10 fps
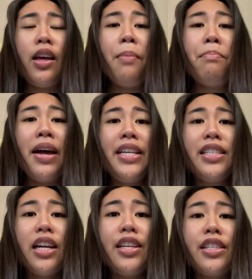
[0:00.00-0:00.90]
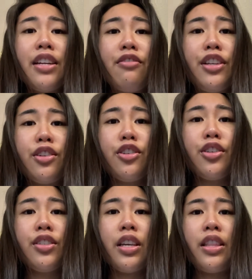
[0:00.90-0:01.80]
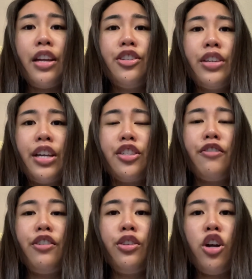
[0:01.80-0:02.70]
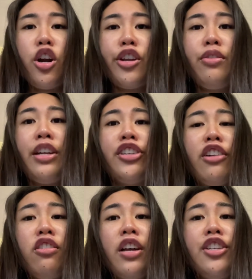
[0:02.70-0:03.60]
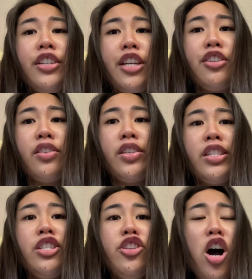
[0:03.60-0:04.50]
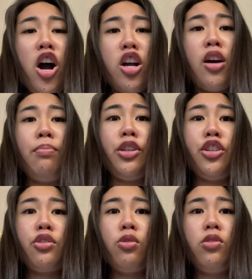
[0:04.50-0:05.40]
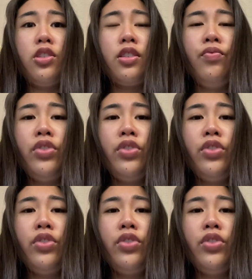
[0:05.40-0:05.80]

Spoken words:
Many studies and researchers in the education field argue that general education does not accomplish its goals.